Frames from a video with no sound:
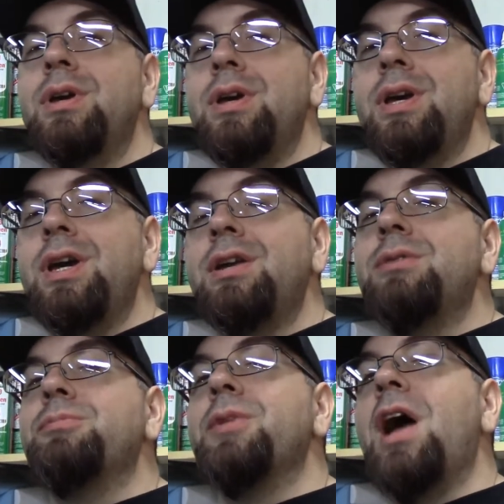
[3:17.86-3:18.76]
And
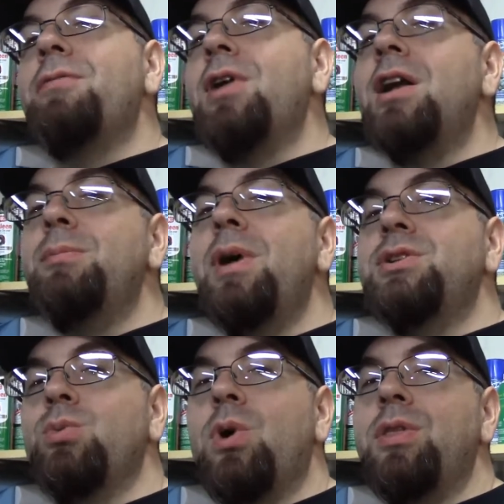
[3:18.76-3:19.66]
I forgot to
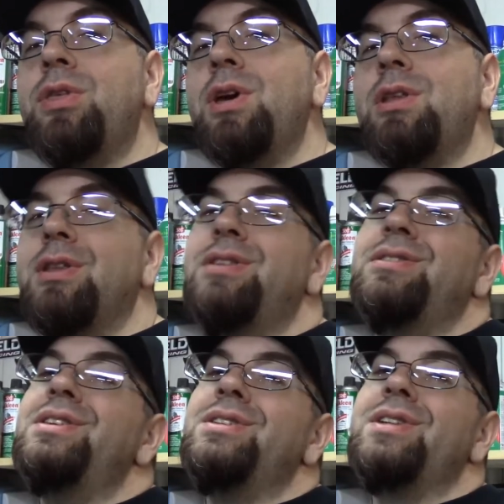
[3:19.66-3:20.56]
mention one thing. This,
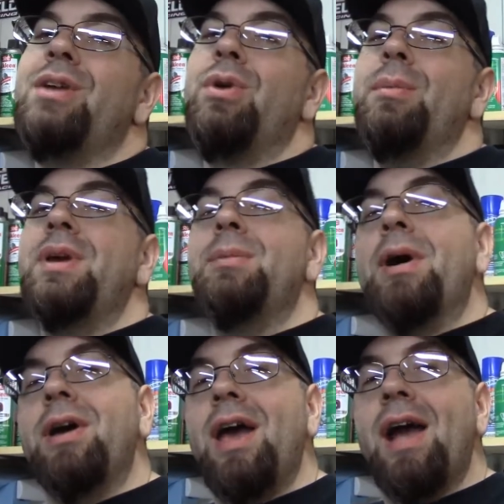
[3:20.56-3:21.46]
this is kind of what I mean about
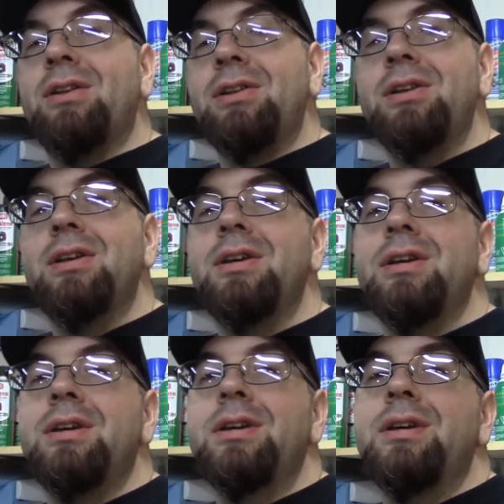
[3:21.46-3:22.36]
haggling.
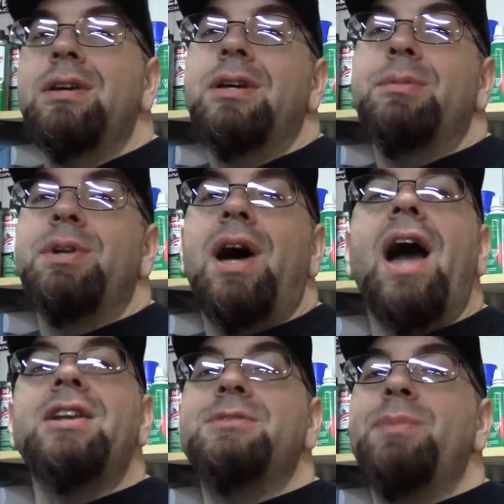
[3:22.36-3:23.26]
I mean, I
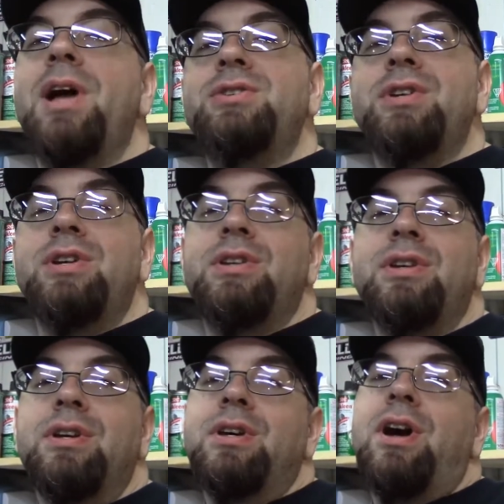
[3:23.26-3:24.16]
just mentioned
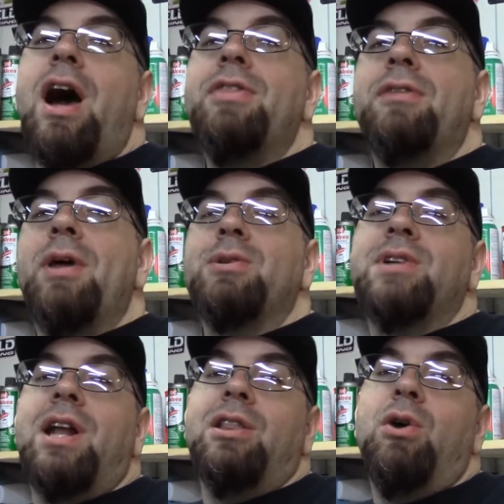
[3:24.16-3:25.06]
I thought that was
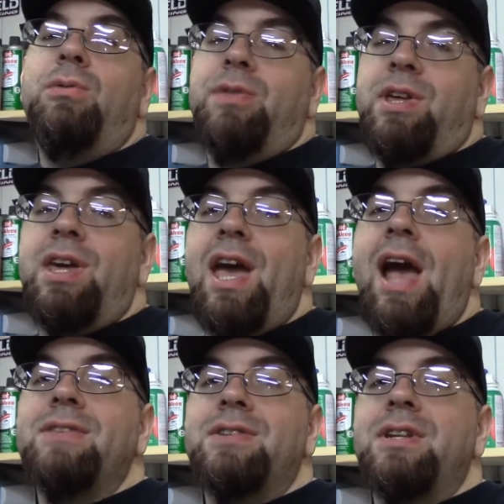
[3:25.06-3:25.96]
kind of low for the
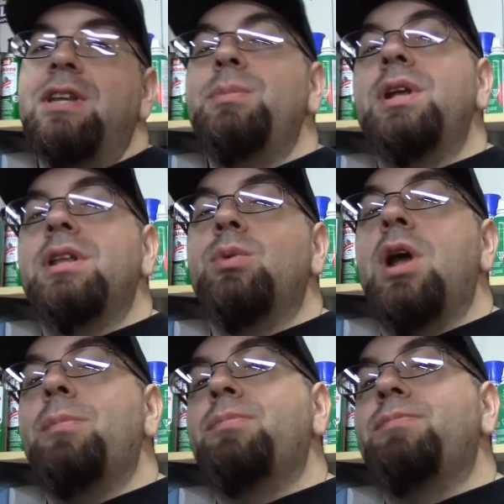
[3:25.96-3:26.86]
cats, and he immediately went
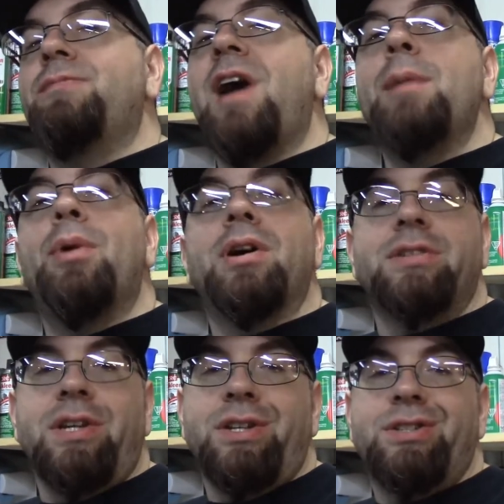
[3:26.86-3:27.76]
up five bucks
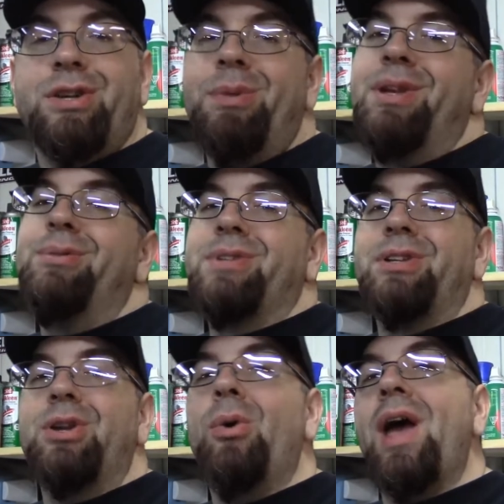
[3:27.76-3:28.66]
each. So, I mean, it was like
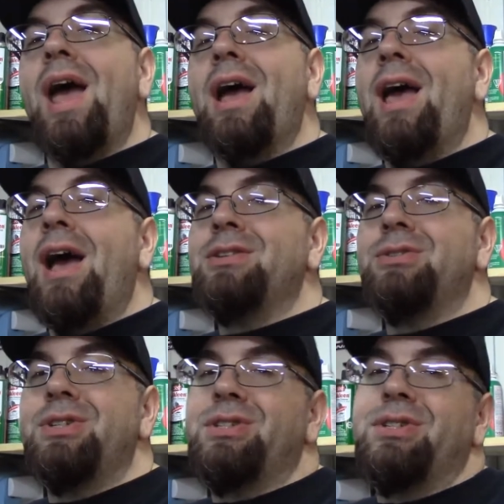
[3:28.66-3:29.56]
no ha hassle,
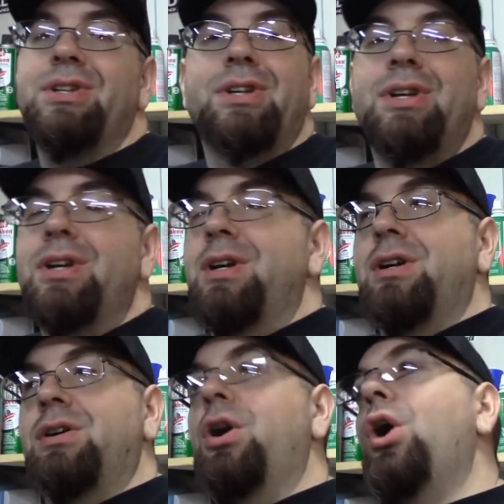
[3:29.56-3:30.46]
just,
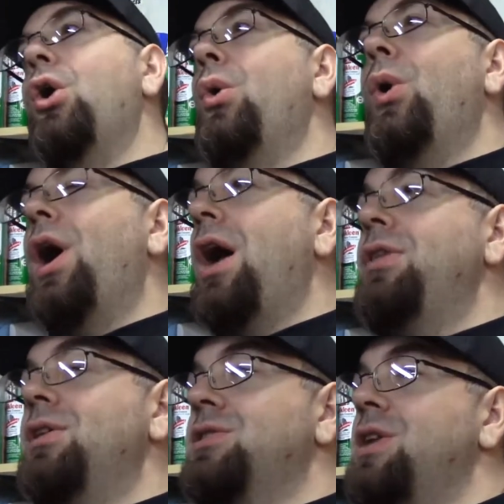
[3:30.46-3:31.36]
oh, I
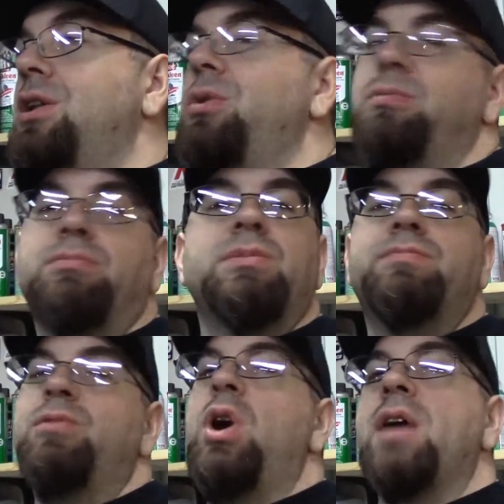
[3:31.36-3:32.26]
think it's kind of low.
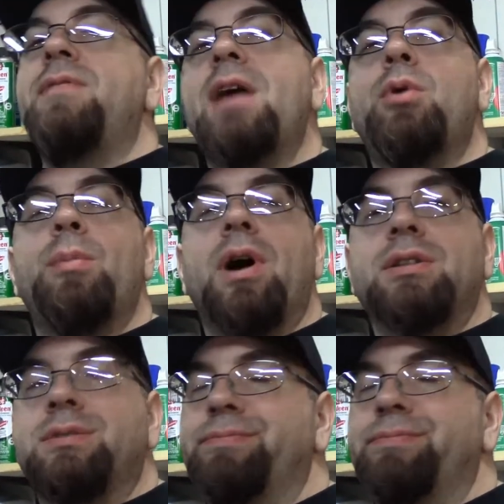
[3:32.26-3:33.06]
Okay, five more bucks.